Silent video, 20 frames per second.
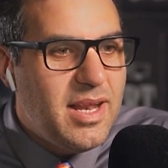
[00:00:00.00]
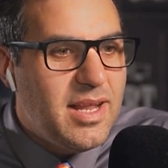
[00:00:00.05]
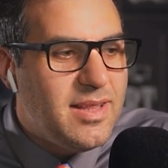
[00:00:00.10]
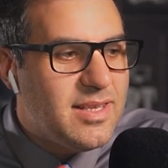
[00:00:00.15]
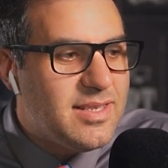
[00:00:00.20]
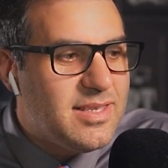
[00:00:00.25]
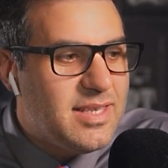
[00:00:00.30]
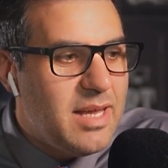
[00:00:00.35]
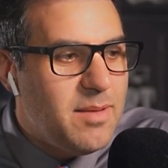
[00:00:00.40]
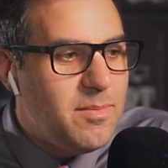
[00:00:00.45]

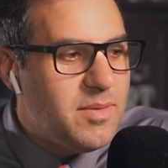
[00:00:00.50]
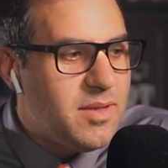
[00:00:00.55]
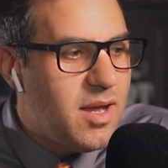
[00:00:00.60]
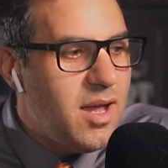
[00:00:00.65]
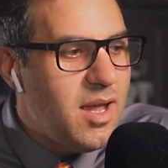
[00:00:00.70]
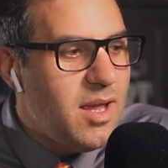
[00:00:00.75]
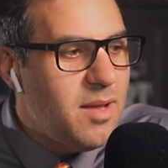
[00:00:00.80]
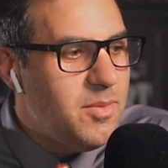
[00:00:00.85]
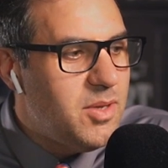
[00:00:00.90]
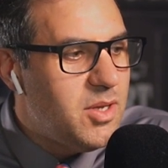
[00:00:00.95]
same
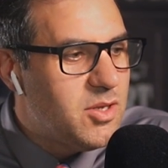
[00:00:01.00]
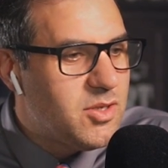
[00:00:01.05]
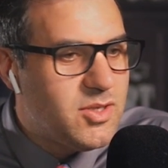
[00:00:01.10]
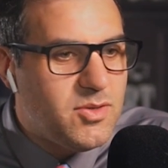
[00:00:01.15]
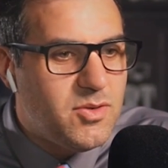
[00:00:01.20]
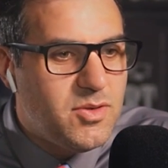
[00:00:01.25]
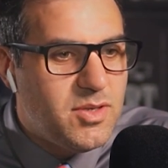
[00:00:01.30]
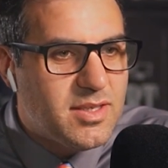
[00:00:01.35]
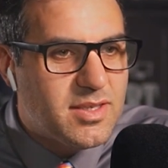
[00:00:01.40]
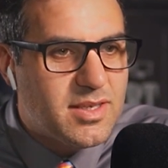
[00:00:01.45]
time you know
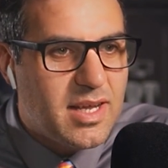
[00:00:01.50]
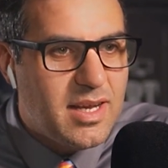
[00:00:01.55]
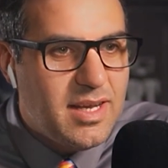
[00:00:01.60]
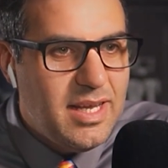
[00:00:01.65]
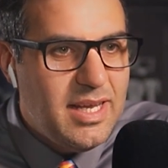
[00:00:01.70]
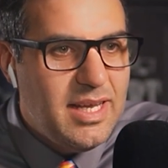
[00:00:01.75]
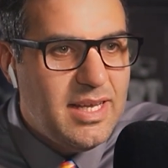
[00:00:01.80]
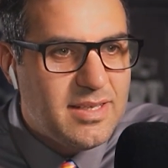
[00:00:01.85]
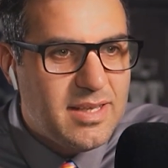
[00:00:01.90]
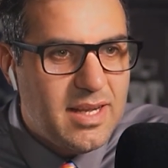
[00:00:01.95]
students can
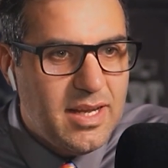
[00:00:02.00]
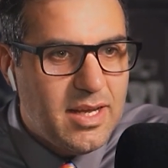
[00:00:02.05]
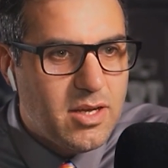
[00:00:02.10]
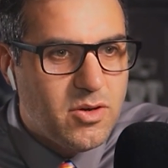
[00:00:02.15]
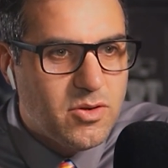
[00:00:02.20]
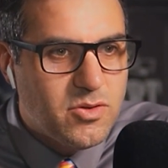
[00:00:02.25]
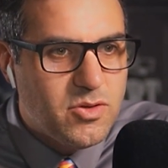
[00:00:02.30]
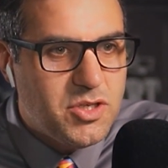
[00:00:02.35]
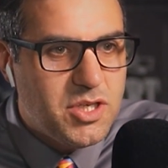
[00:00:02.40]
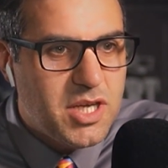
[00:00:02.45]
easily
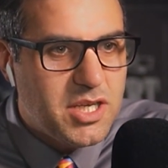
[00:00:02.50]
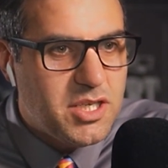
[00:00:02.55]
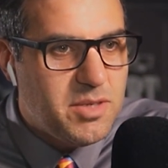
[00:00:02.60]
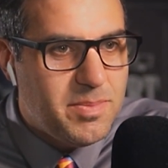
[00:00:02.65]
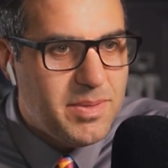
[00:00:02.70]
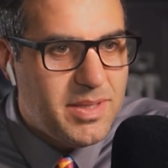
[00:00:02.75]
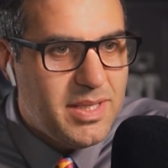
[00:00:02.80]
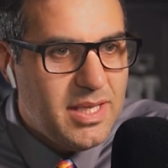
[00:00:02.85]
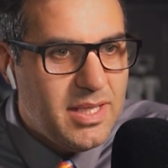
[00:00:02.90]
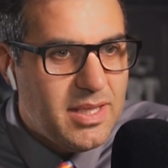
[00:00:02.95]
go to
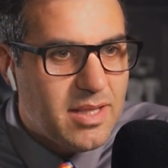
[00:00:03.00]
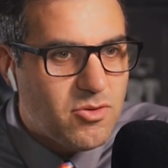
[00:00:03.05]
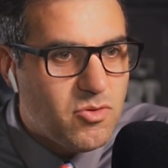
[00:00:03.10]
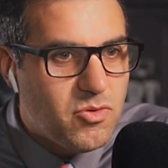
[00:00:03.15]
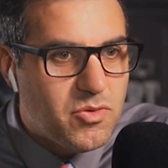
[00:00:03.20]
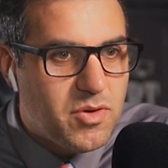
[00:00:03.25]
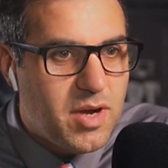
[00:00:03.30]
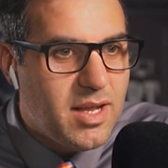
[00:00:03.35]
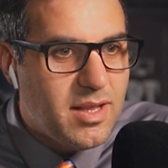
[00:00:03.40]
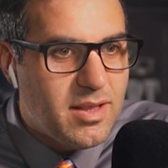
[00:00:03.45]
chatgpt to
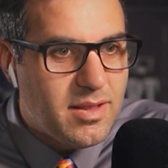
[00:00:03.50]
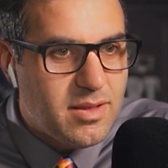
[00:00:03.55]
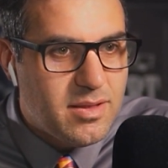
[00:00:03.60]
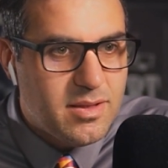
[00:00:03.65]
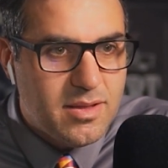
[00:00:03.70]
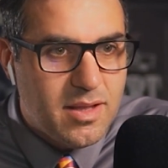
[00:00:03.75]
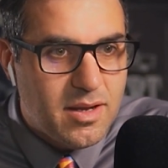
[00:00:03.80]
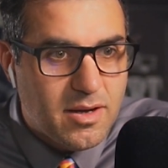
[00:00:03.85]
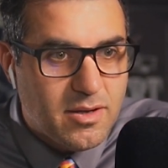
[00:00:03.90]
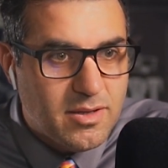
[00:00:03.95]
write
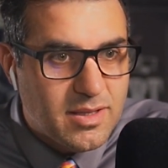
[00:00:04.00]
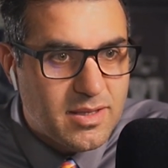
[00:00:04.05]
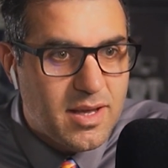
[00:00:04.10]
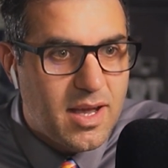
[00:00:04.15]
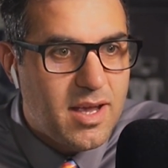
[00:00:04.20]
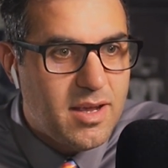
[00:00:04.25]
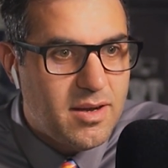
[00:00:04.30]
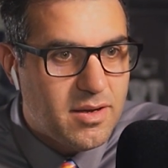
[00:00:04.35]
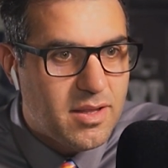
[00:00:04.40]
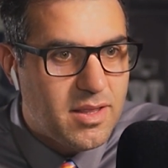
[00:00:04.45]
their
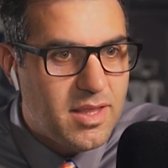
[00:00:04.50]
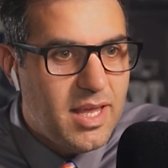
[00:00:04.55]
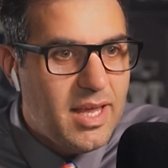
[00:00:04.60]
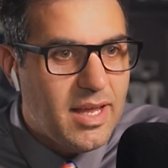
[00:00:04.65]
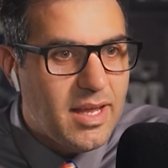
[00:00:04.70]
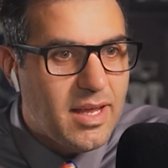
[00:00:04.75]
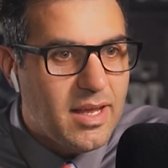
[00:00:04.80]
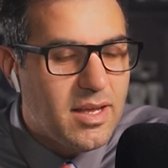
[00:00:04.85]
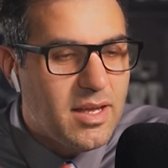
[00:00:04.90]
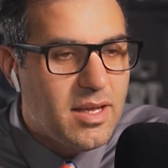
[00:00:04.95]
entire
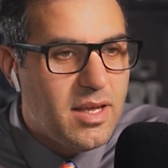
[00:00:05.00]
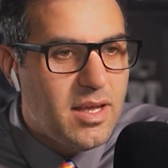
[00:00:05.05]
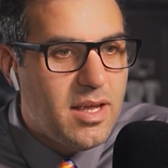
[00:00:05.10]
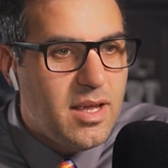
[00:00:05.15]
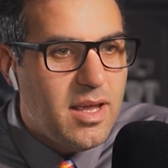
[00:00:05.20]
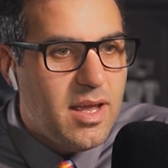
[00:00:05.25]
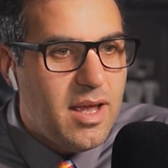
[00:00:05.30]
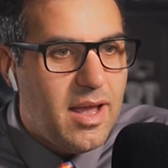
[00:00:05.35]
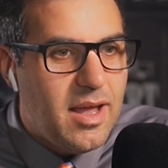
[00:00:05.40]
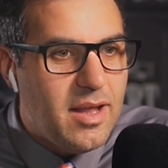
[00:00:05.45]
thing
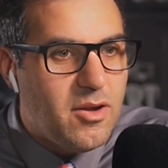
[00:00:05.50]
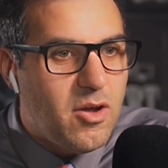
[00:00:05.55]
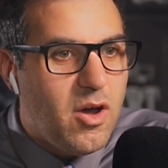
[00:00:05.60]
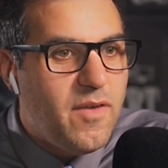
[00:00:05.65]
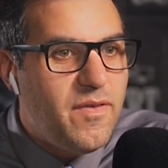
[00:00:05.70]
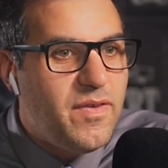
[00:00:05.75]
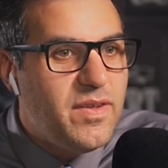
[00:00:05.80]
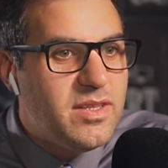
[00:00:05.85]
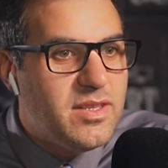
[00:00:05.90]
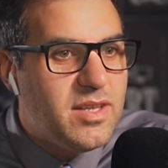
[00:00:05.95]
and
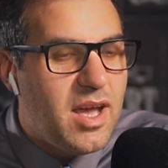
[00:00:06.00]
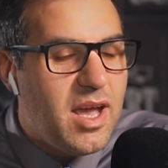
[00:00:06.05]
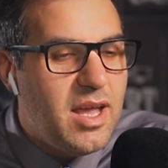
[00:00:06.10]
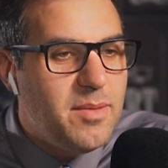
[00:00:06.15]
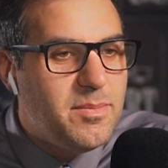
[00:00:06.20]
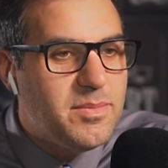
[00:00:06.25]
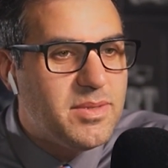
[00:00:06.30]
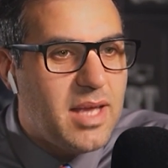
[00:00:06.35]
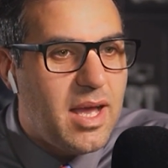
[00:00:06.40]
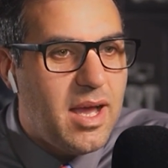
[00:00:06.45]

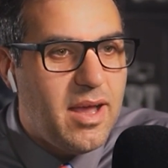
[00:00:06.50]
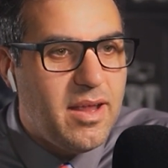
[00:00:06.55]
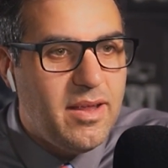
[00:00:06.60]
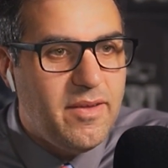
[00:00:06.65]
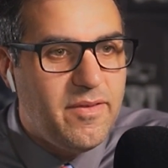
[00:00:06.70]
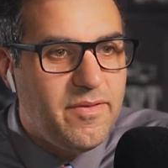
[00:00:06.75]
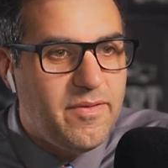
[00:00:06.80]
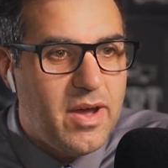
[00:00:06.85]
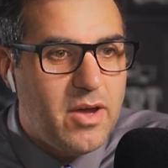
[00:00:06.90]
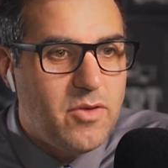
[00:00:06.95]
oftentimes i
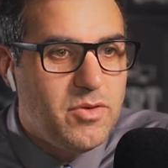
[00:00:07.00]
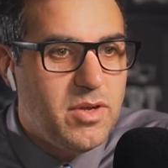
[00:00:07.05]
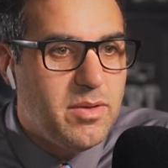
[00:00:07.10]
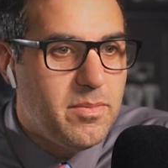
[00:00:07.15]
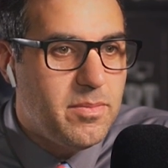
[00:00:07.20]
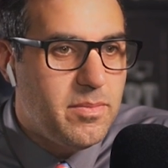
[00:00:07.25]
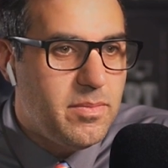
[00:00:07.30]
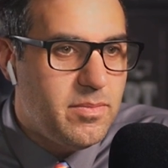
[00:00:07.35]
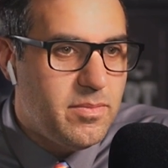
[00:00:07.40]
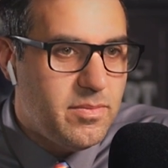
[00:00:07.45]
found
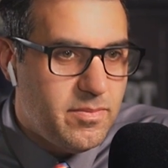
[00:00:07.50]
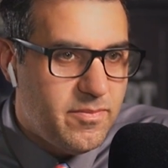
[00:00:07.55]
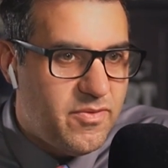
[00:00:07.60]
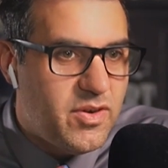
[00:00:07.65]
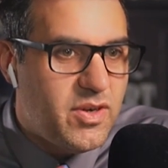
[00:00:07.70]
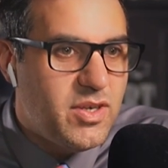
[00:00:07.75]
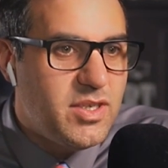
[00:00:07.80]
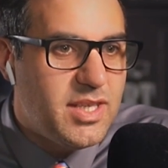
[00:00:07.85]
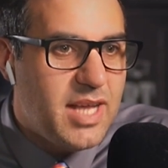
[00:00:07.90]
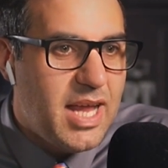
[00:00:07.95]
it
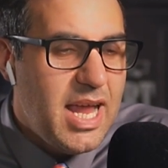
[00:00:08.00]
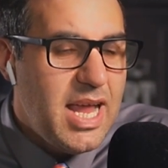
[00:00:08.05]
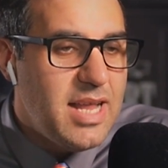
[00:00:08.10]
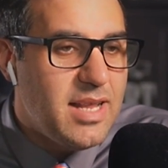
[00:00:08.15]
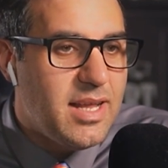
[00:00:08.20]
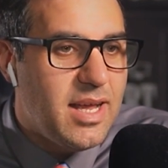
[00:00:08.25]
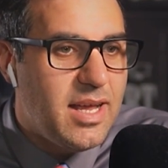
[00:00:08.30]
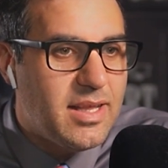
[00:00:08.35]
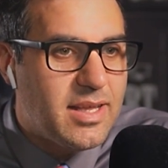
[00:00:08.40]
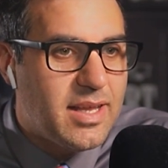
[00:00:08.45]
firsthand
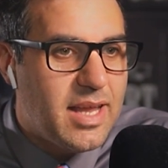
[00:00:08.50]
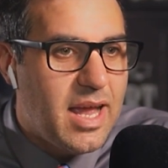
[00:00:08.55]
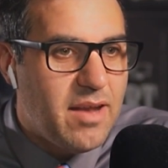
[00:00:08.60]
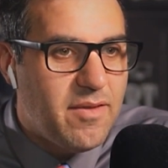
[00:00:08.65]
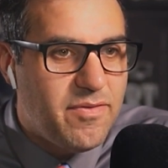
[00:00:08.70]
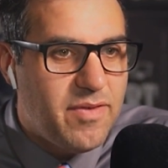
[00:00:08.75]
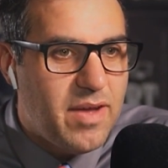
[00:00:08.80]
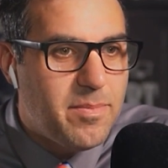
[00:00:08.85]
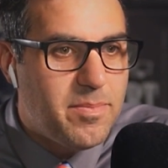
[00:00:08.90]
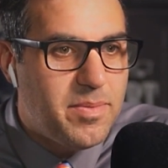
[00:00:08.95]
that it can
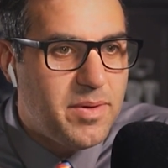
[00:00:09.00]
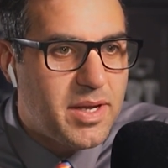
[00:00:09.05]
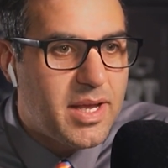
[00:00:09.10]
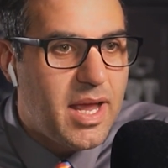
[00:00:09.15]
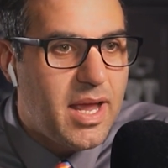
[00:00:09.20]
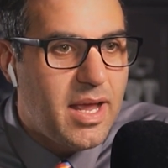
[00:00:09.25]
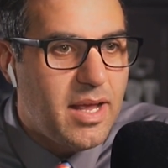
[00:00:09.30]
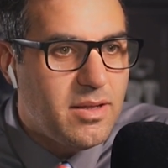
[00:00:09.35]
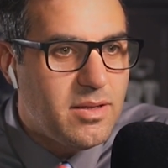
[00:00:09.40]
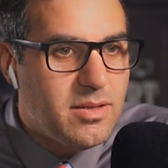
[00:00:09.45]

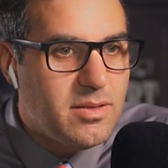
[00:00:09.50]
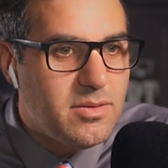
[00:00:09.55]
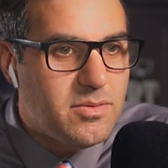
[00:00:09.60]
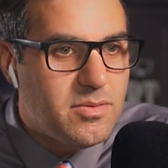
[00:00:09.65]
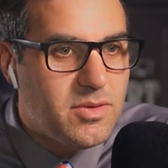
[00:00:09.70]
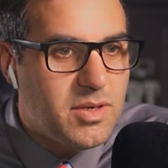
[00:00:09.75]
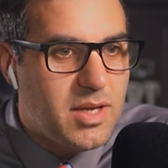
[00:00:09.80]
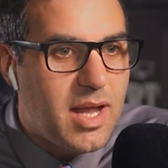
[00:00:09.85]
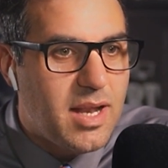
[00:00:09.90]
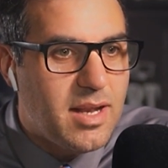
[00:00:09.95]
fabricate
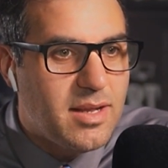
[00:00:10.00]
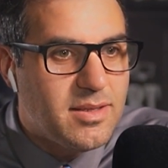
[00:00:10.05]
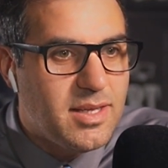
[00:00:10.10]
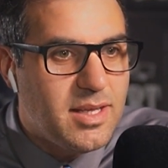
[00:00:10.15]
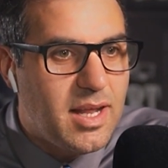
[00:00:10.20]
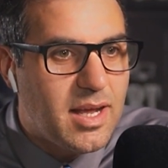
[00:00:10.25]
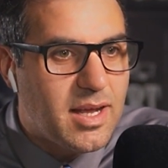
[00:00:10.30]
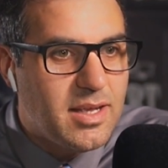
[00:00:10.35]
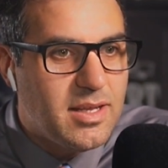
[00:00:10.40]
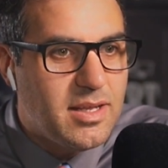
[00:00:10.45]
reality
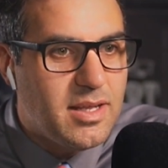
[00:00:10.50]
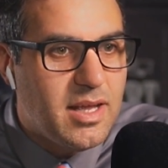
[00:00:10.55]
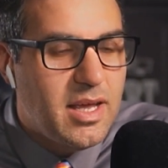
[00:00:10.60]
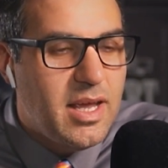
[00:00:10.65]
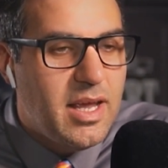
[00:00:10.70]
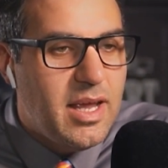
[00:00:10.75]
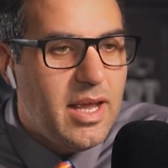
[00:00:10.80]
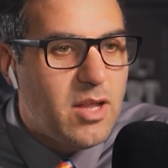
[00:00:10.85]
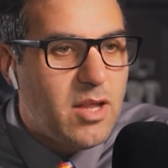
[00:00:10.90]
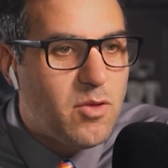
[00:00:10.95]
like it,
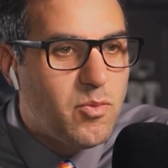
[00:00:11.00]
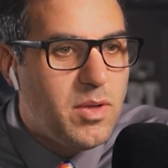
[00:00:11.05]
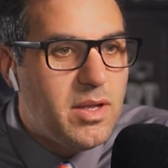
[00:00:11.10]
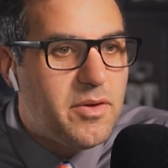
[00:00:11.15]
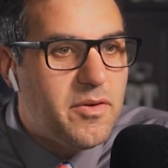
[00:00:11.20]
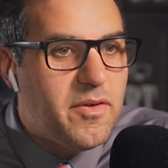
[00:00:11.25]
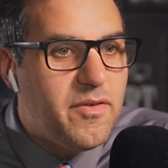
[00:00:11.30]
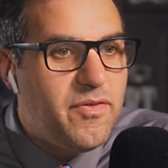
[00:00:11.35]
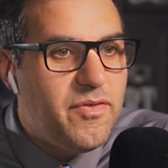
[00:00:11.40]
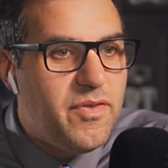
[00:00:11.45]
it will
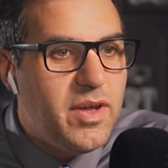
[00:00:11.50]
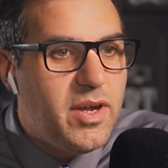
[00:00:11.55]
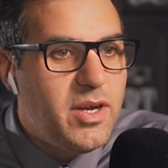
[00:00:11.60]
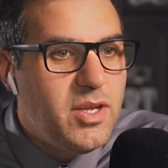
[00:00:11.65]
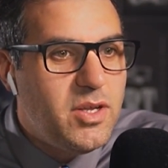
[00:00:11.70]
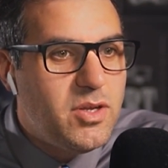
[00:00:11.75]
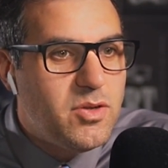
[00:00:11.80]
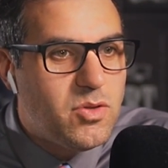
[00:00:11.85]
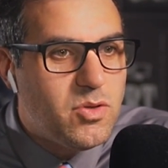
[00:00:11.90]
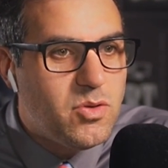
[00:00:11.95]
refer
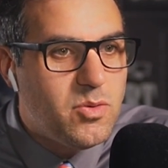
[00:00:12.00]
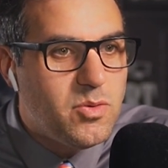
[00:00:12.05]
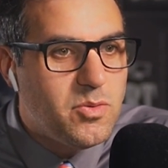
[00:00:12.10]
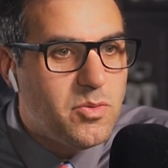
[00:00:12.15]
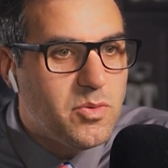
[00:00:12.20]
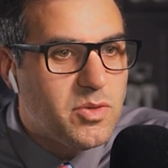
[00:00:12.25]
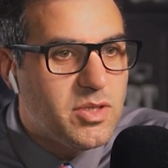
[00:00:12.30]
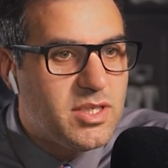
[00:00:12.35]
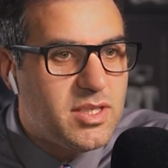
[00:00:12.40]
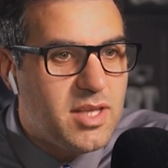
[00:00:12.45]
you
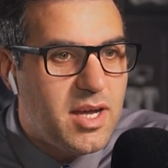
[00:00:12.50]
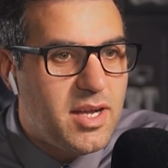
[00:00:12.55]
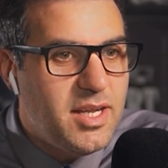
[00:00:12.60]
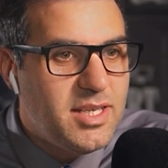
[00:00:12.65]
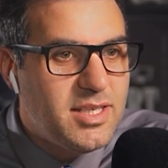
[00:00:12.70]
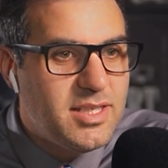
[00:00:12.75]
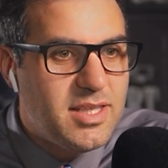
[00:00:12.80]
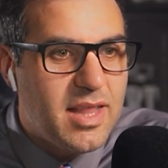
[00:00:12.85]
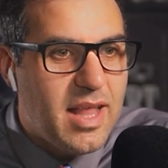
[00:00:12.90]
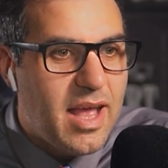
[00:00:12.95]
to
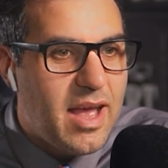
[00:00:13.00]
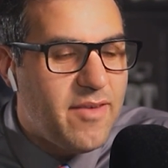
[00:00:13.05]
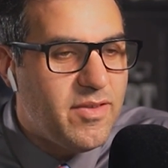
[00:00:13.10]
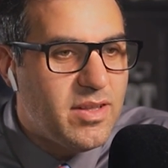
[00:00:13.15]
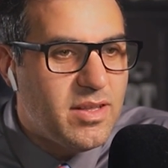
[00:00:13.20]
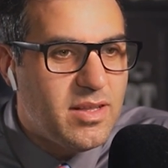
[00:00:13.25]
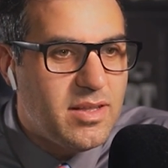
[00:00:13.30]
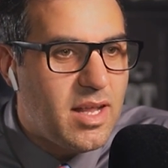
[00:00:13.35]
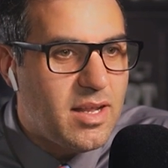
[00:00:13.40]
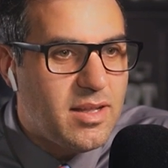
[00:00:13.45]
studies that haven't
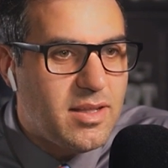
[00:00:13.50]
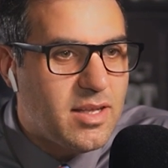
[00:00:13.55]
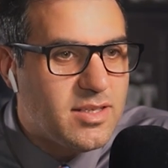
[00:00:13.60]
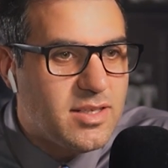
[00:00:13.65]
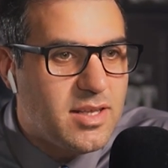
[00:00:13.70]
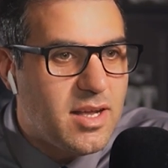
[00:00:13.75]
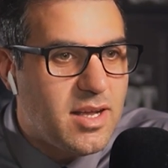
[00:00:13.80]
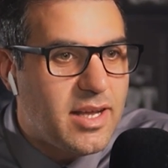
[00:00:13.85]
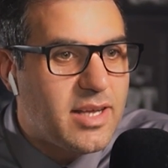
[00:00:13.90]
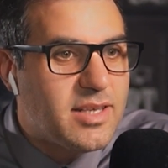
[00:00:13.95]
that does
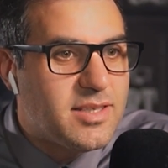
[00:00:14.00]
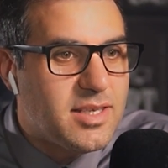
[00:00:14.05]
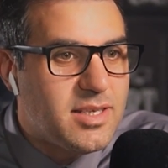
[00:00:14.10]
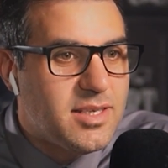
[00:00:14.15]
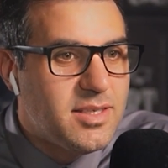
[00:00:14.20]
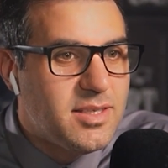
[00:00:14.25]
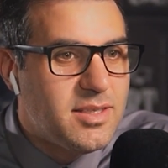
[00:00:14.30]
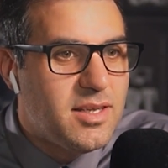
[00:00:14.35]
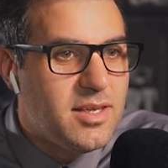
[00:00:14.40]
not exist